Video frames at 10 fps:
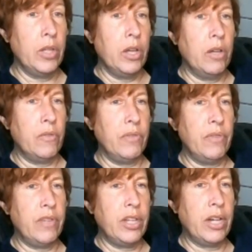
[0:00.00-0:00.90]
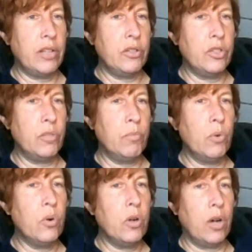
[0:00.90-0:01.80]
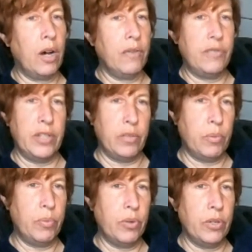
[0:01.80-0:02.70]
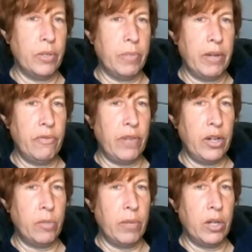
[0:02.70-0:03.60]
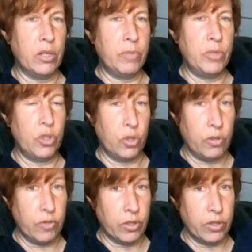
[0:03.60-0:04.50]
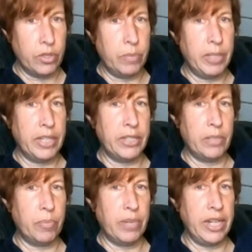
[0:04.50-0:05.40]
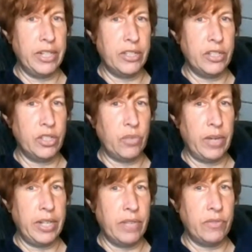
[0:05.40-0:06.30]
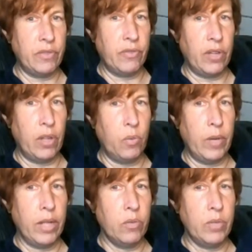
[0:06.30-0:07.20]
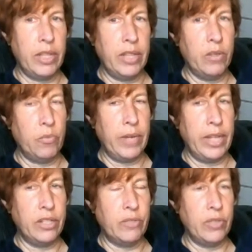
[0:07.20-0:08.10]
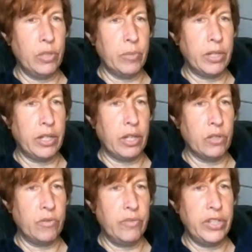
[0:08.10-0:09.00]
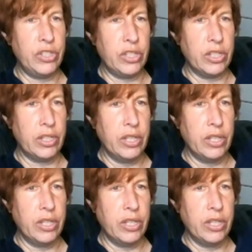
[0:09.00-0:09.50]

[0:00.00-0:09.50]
Vivid colors are more often reported by fireball observers because the brightness is great enough to fall well within the range of human color vision.